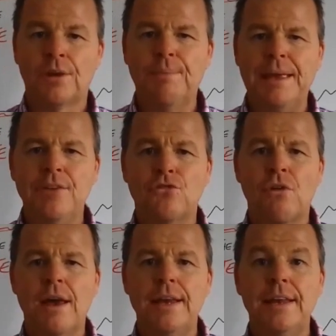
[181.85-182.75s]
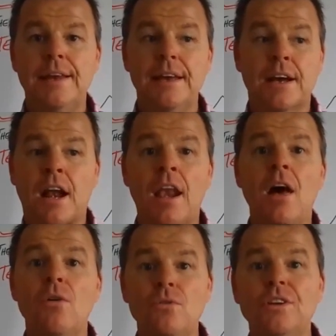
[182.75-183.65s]
that are being traded. It a
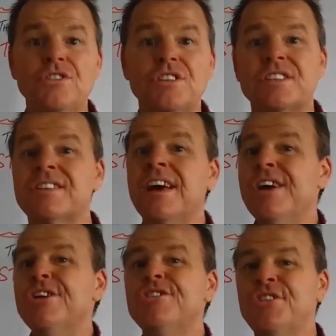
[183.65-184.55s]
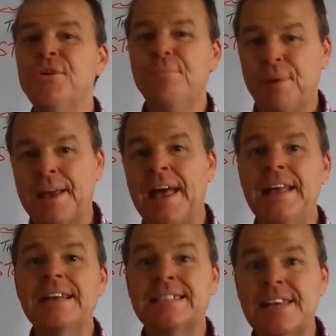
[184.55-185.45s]
clone and just
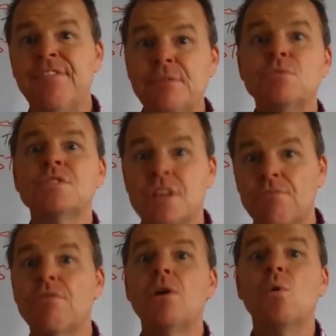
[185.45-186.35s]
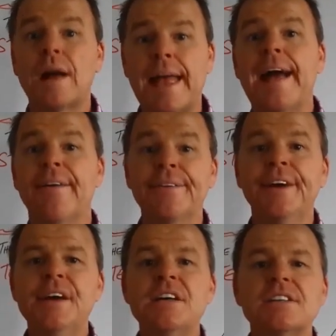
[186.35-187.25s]
duplicate as if it was a real account,
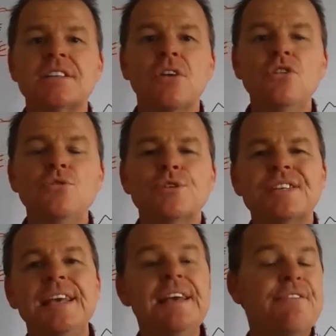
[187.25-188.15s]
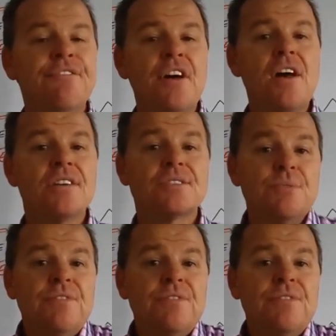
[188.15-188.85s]
so you see it first.